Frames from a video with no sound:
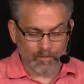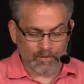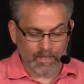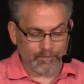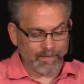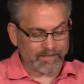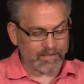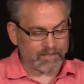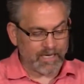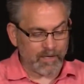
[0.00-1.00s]
Okay,
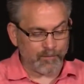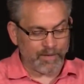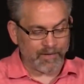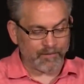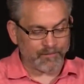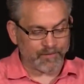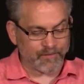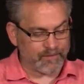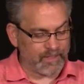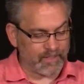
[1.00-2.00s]
Matthew
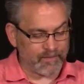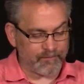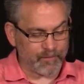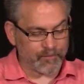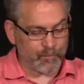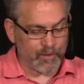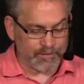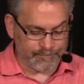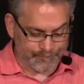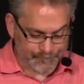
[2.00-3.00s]
16 and in verse
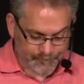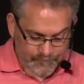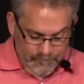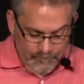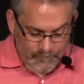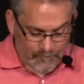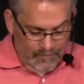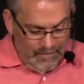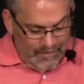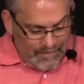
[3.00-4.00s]
1.
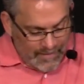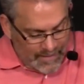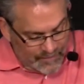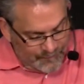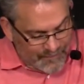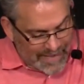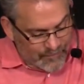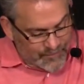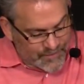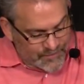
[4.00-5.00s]
And the
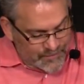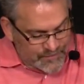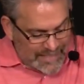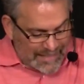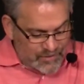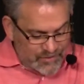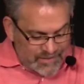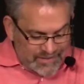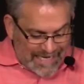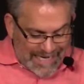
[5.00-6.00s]
Pharisees and
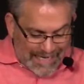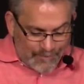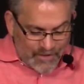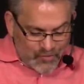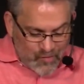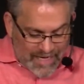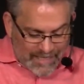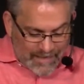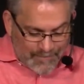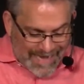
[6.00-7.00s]
Sadducees came and
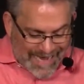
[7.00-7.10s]
trying him